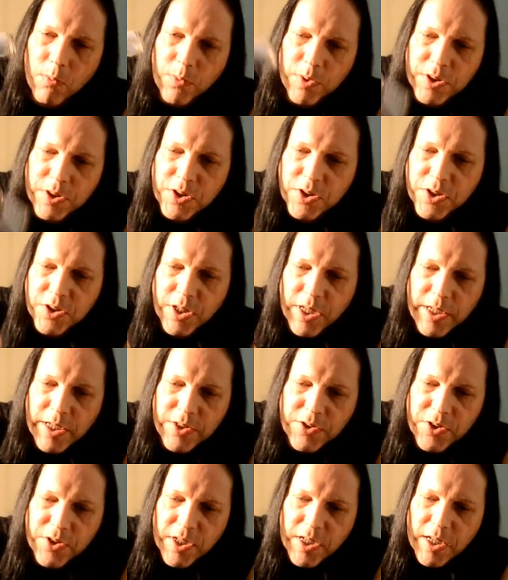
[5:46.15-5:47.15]
which
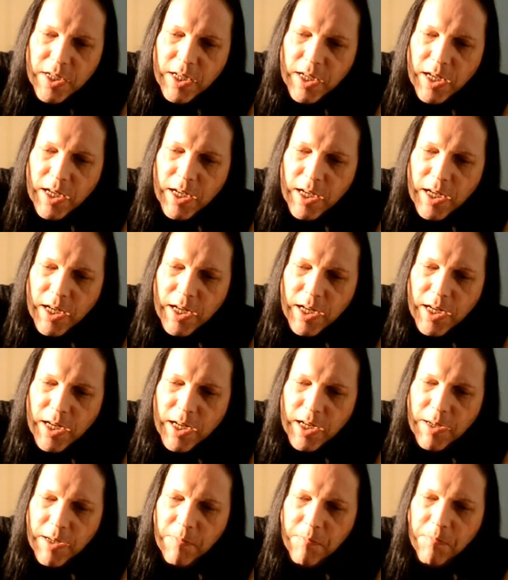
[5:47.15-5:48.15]
is
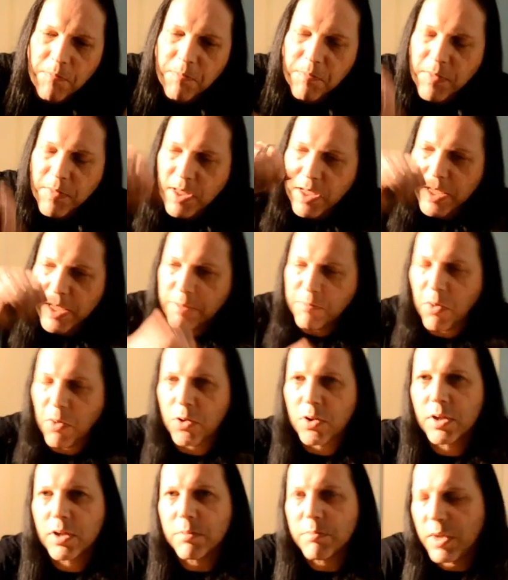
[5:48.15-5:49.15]
a
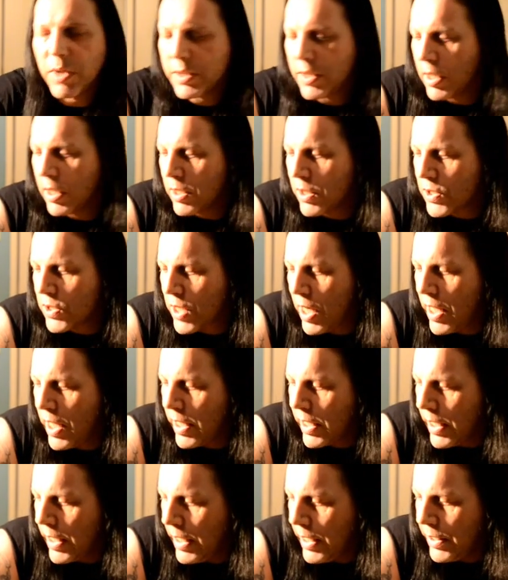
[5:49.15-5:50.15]
bottling by Douglas
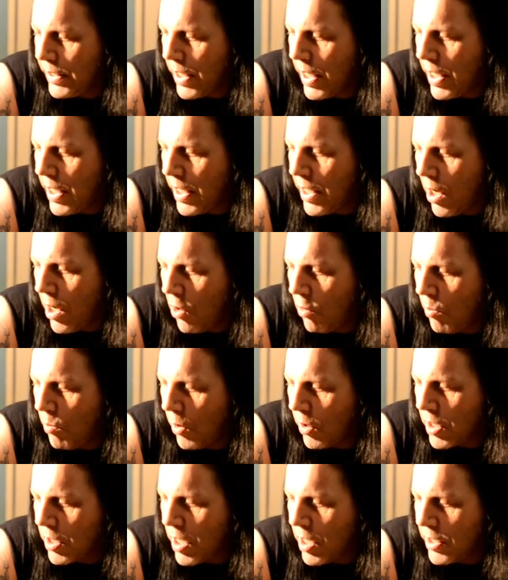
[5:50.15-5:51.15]
Laing in their Old
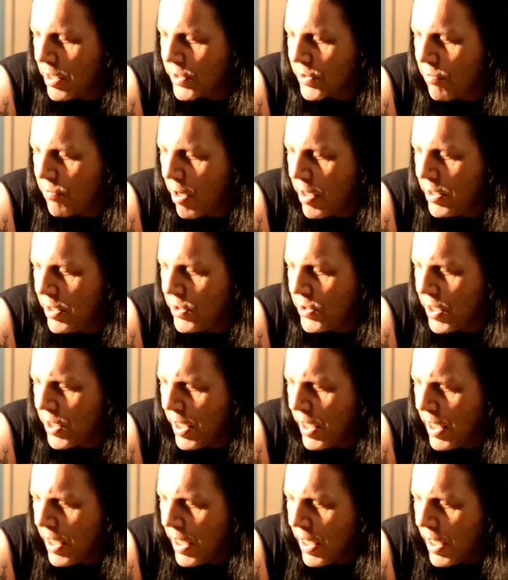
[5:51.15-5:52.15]
Malt Cask range.
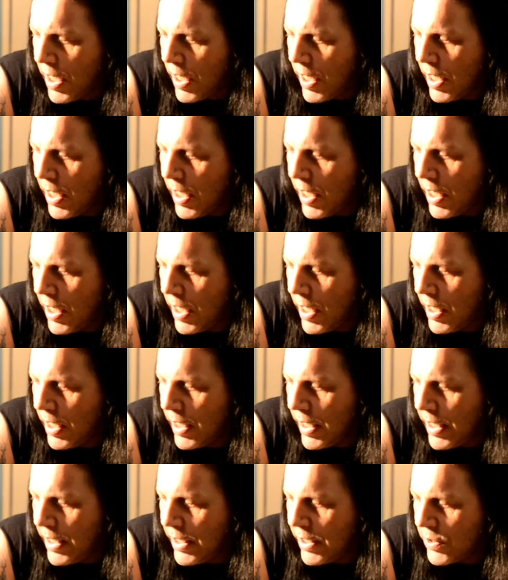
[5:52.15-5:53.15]

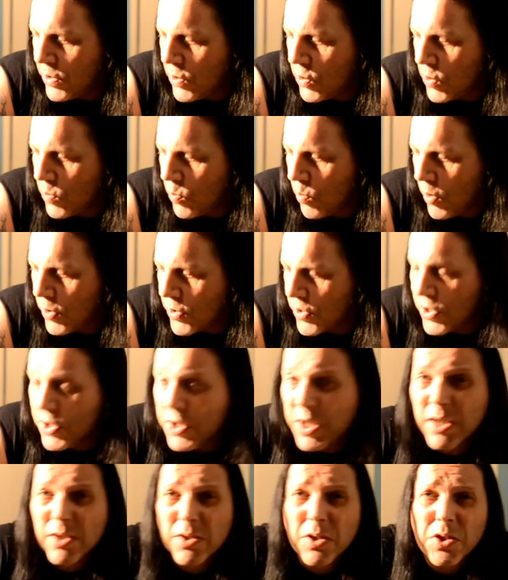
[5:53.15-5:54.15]
It was
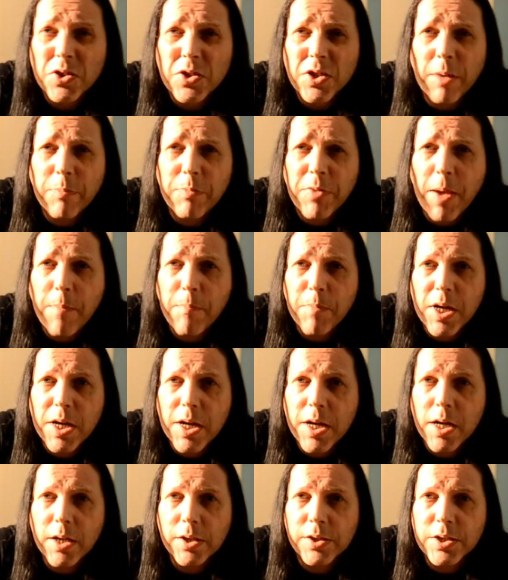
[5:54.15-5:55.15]
distilled in September
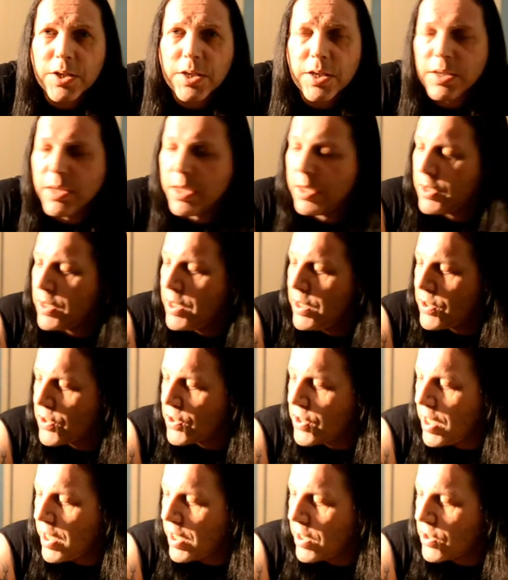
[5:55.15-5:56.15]

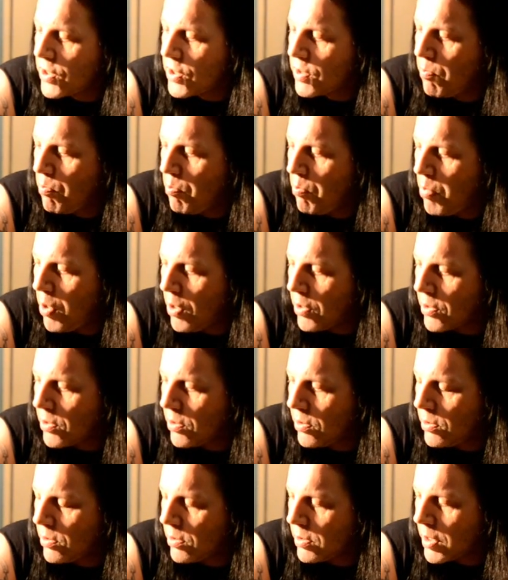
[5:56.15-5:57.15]
1996,
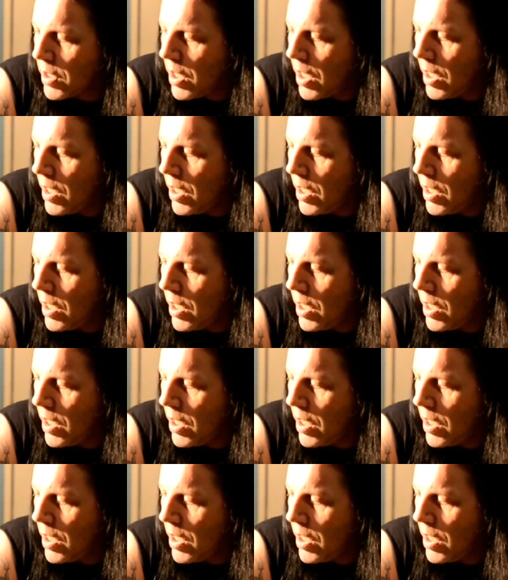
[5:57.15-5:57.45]
bottled